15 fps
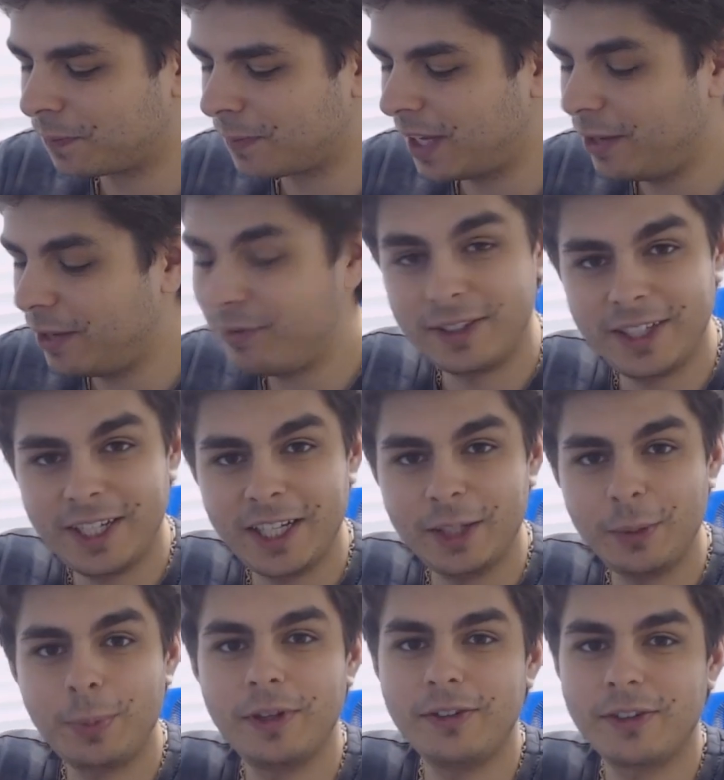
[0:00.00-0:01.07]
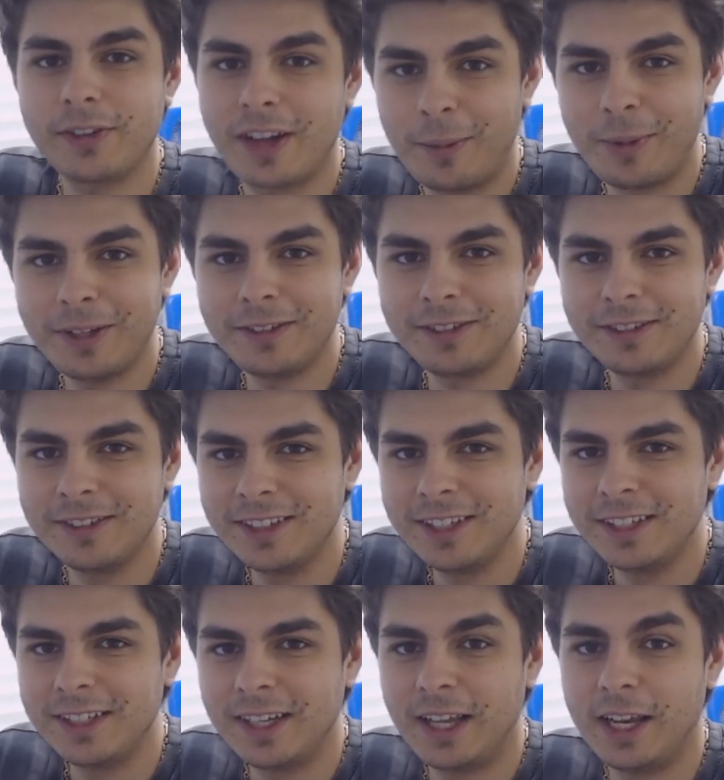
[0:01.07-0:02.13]
if it did, please comment
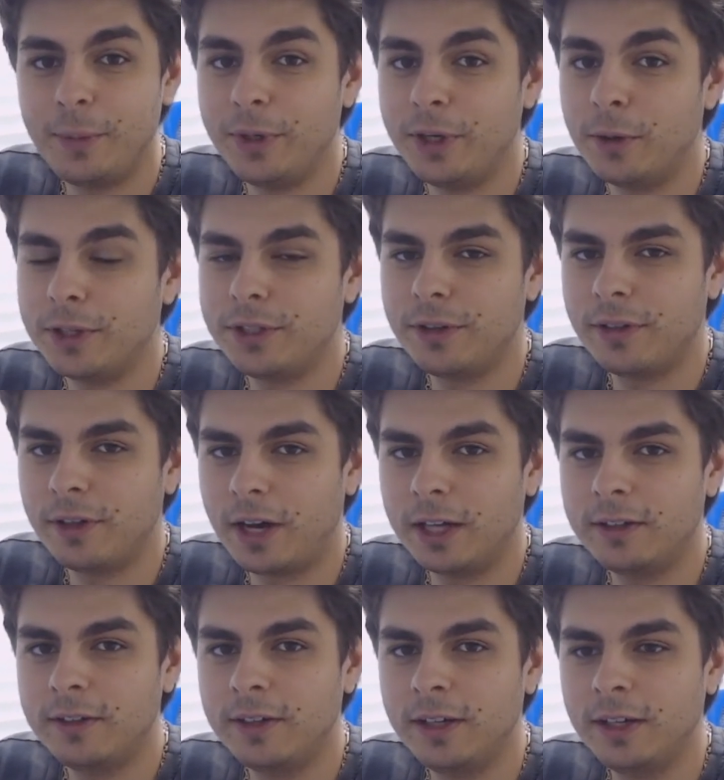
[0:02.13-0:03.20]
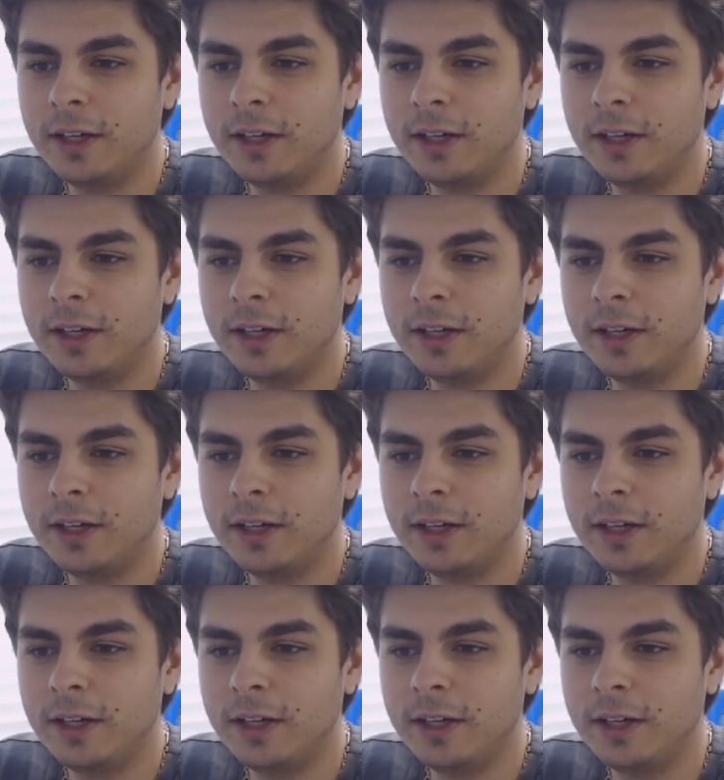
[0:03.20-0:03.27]
and let me know what you thought.